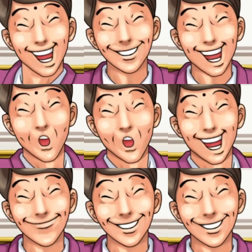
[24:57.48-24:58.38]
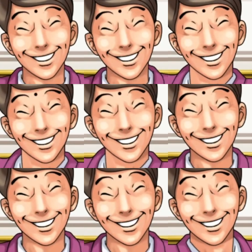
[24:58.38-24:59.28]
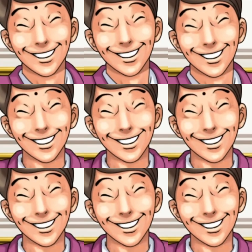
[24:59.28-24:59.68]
However, the phone in her apartment wasn't